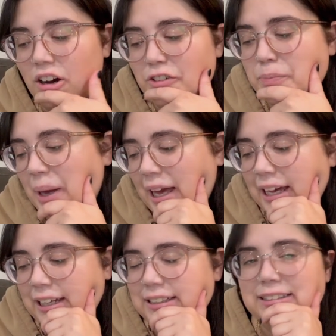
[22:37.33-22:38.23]
of
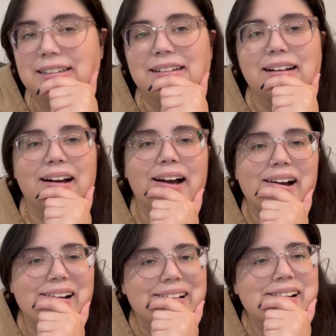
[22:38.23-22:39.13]
Pain.
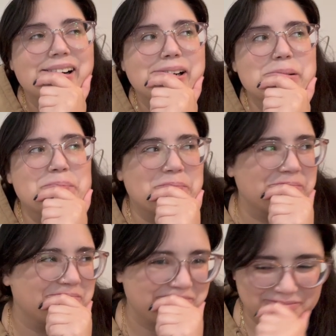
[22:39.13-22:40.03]
I'm
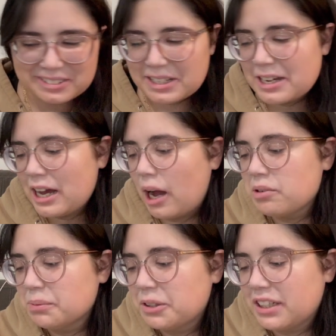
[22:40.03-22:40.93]

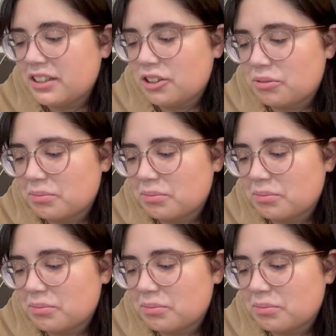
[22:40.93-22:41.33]
gonna put it in no.